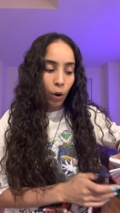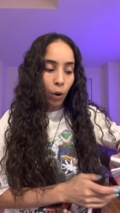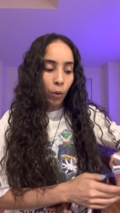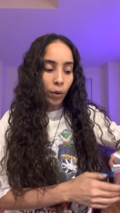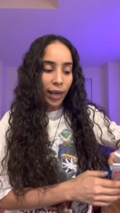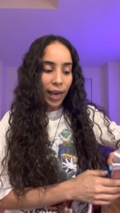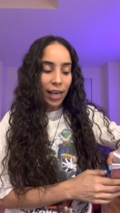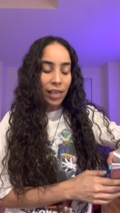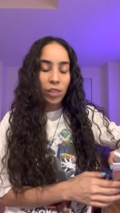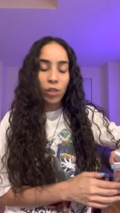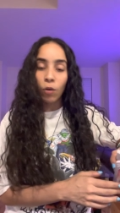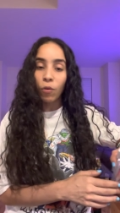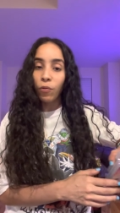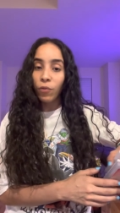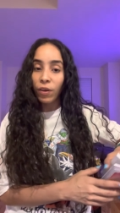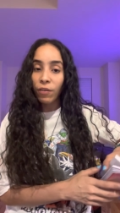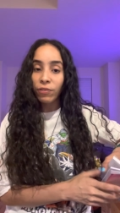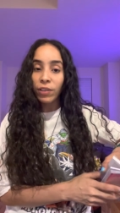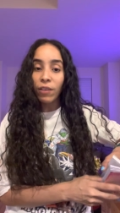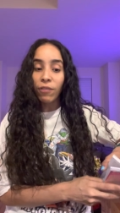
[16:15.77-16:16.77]
okay? So
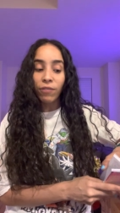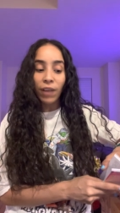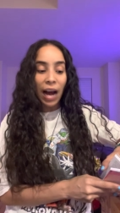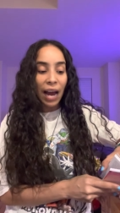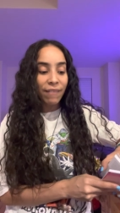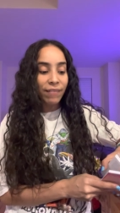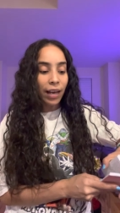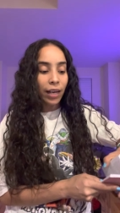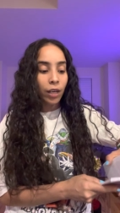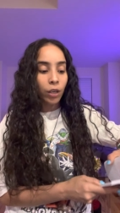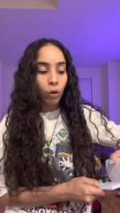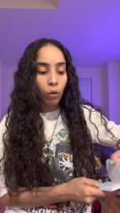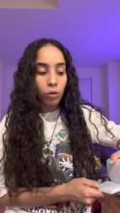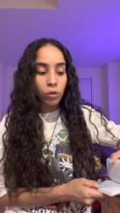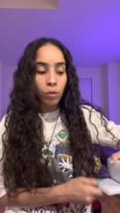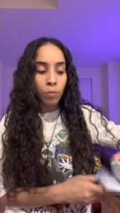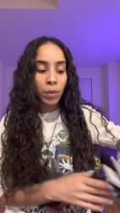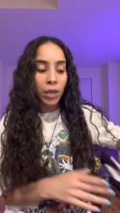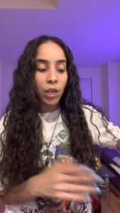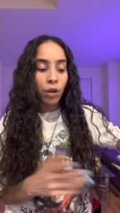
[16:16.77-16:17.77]
55, that could
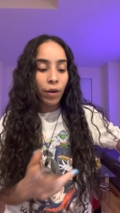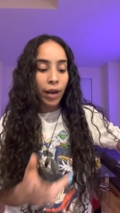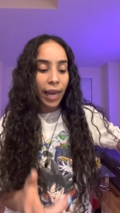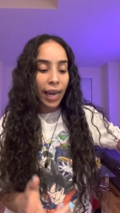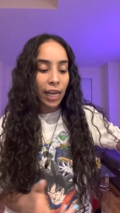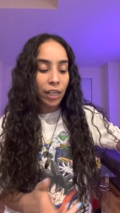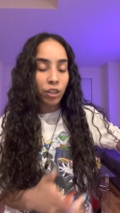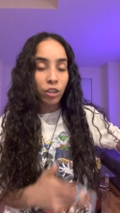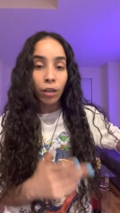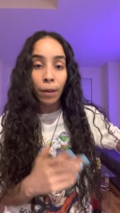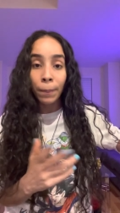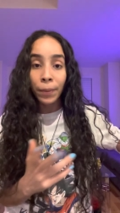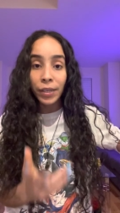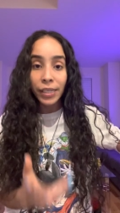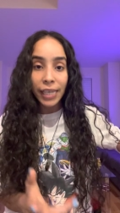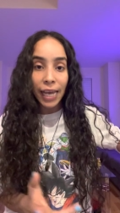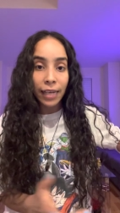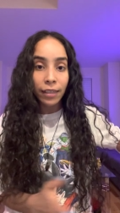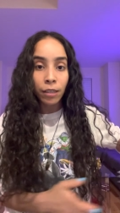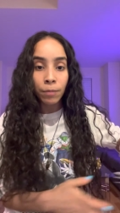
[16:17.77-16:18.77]
also be your age. Number
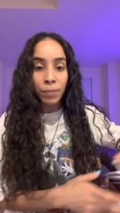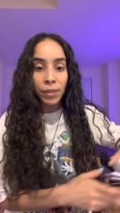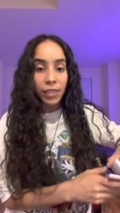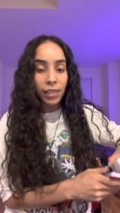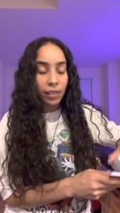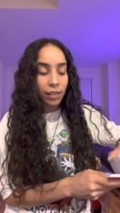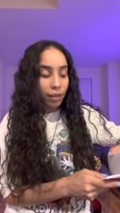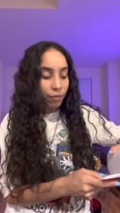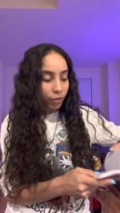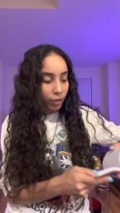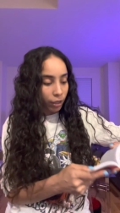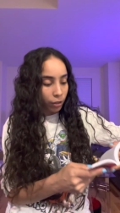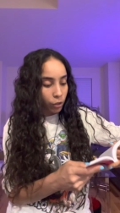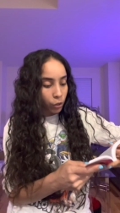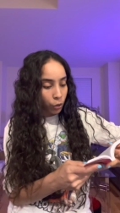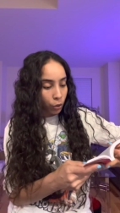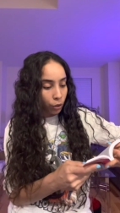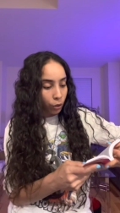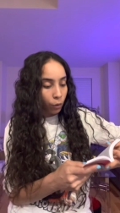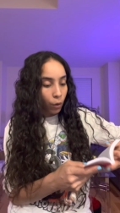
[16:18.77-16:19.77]
10 could be significant
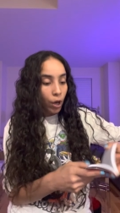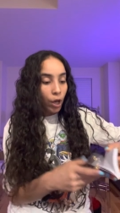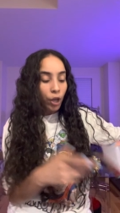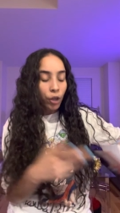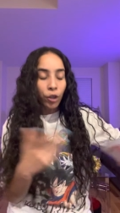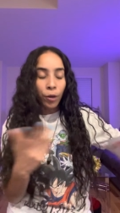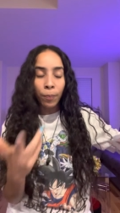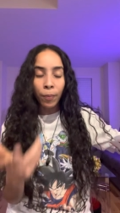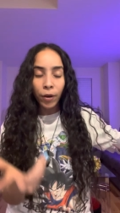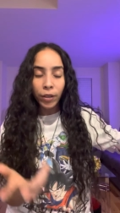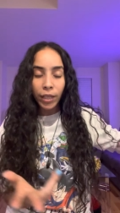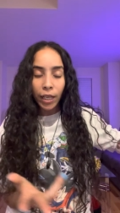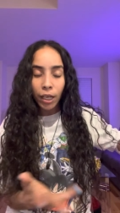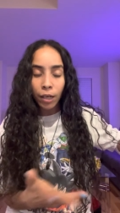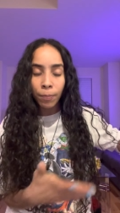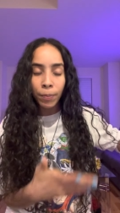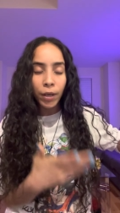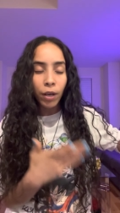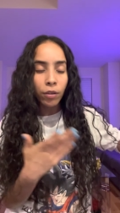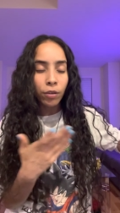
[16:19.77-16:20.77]
to you. Your birthday
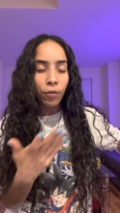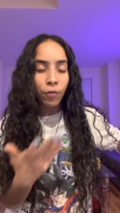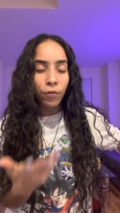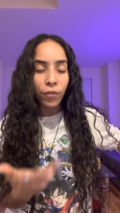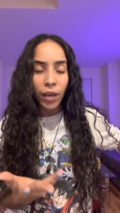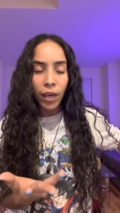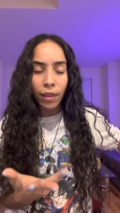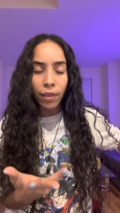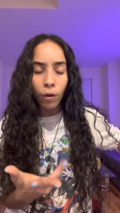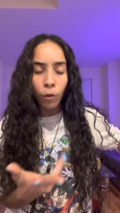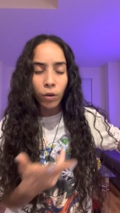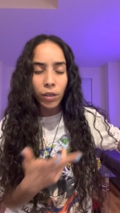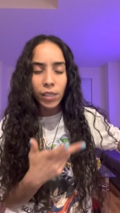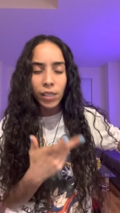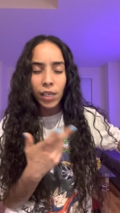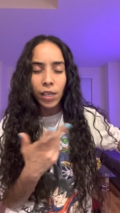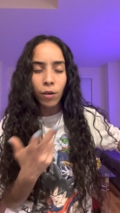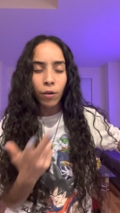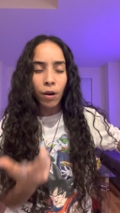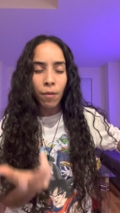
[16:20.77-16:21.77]
could be on the 5th or
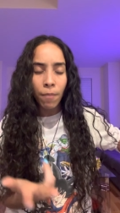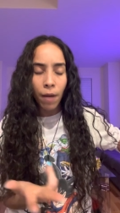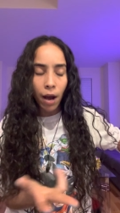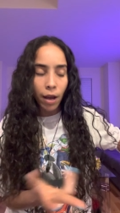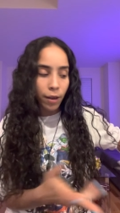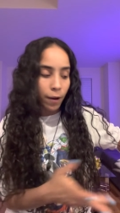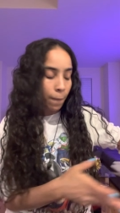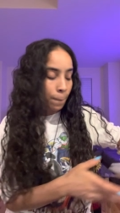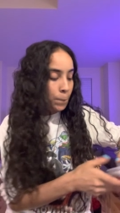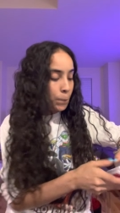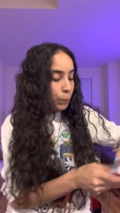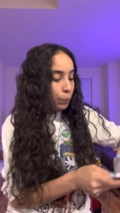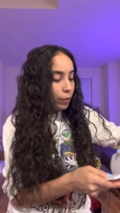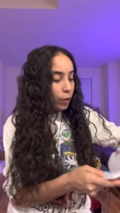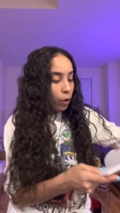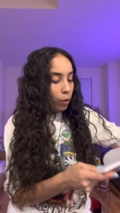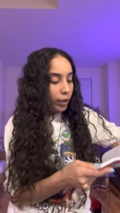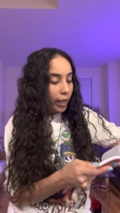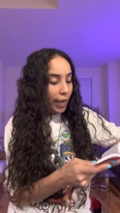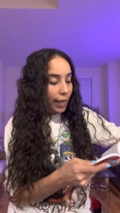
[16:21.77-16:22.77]
Cinco de Mayo,
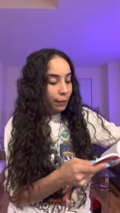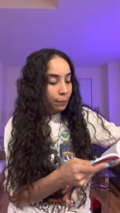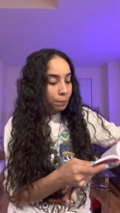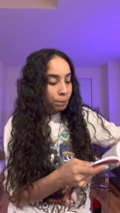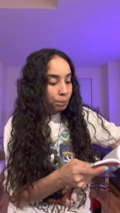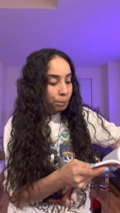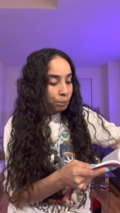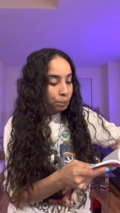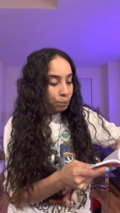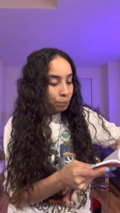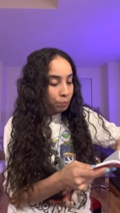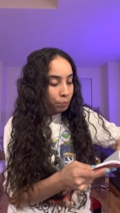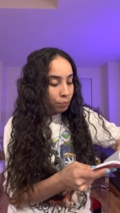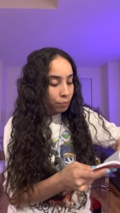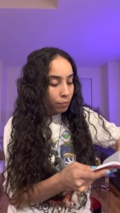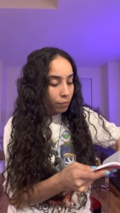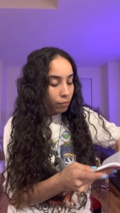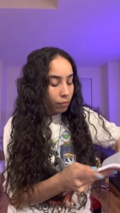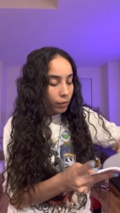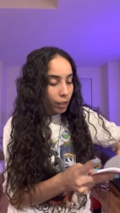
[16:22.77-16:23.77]
okay?
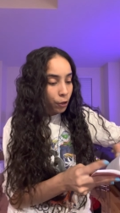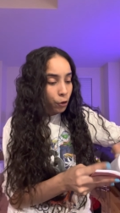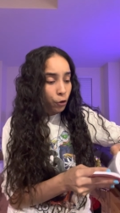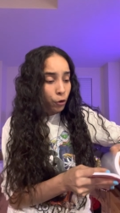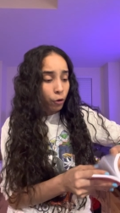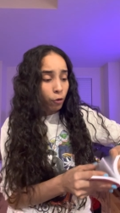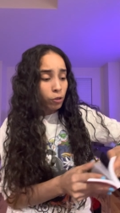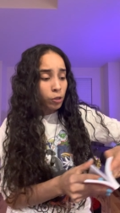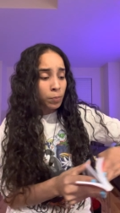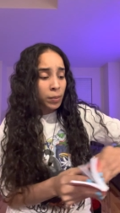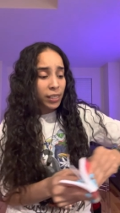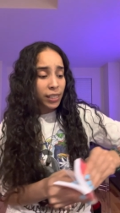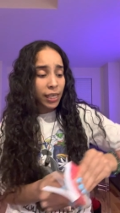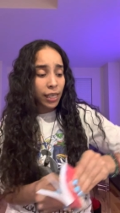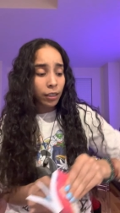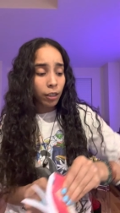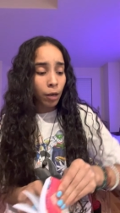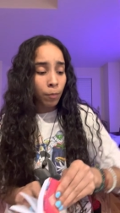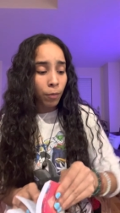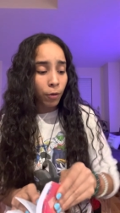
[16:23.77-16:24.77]
You could also be
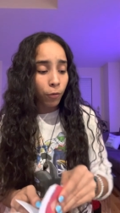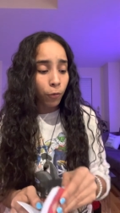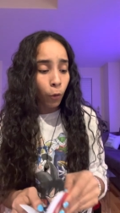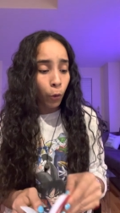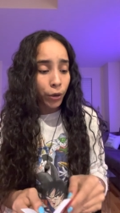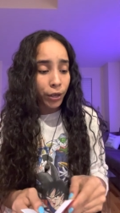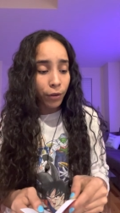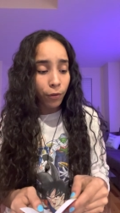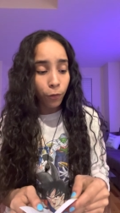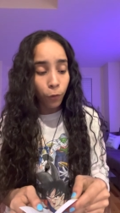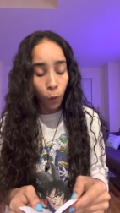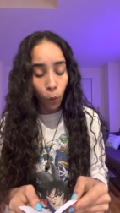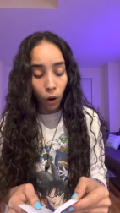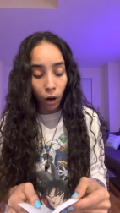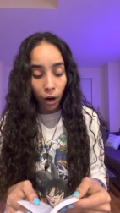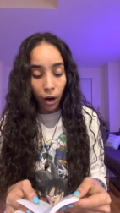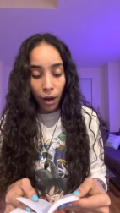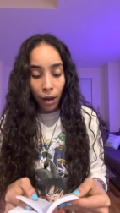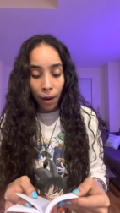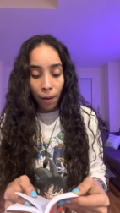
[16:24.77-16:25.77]
seeing the number
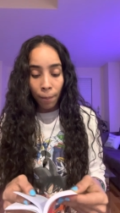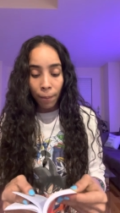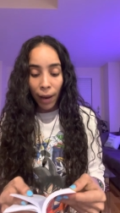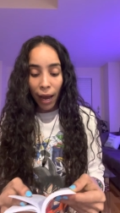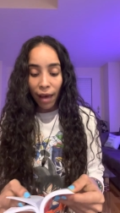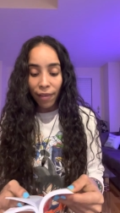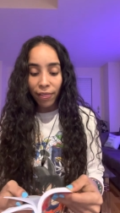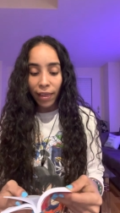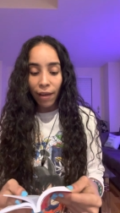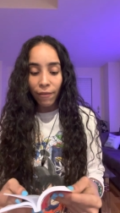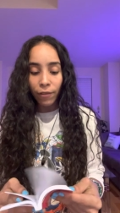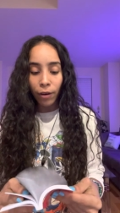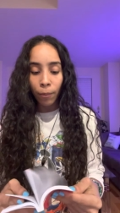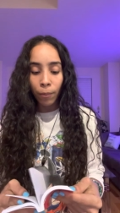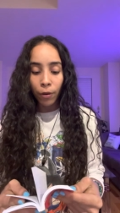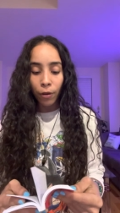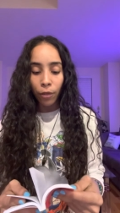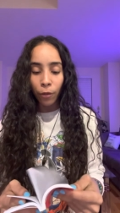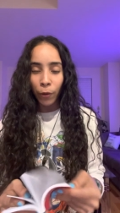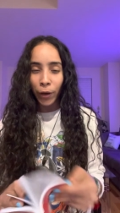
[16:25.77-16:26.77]
44, path life
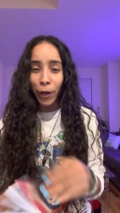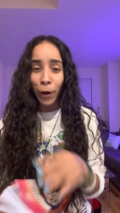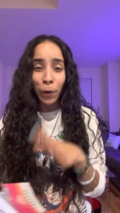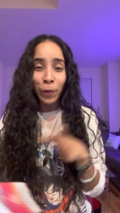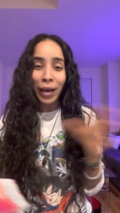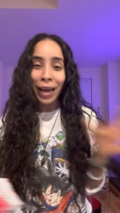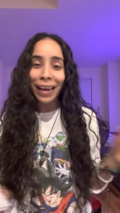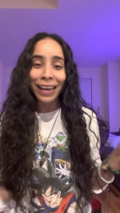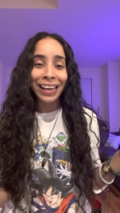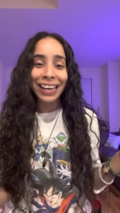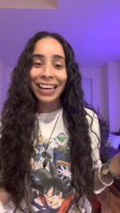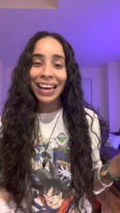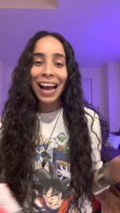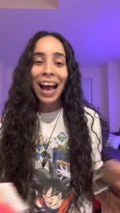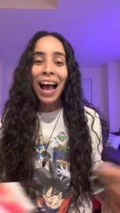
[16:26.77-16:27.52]
number 3. Okay,